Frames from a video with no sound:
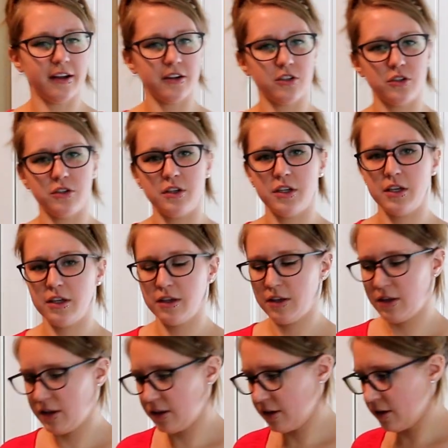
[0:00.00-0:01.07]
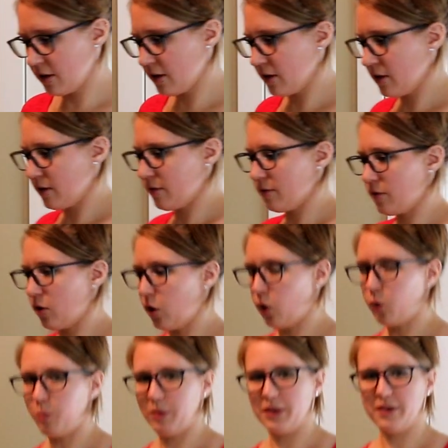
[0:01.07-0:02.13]
actually
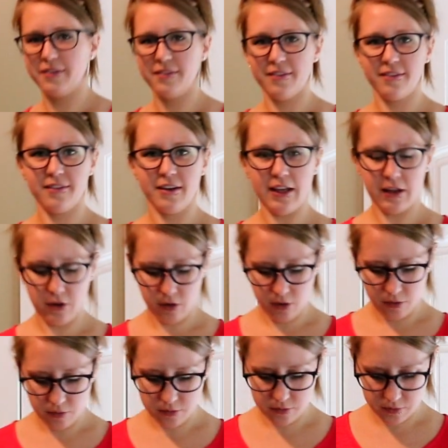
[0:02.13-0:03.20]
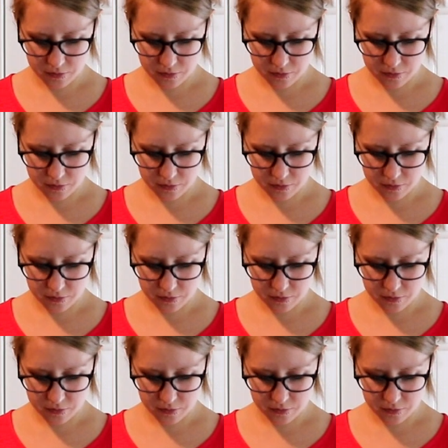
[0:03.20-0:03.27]
open at all.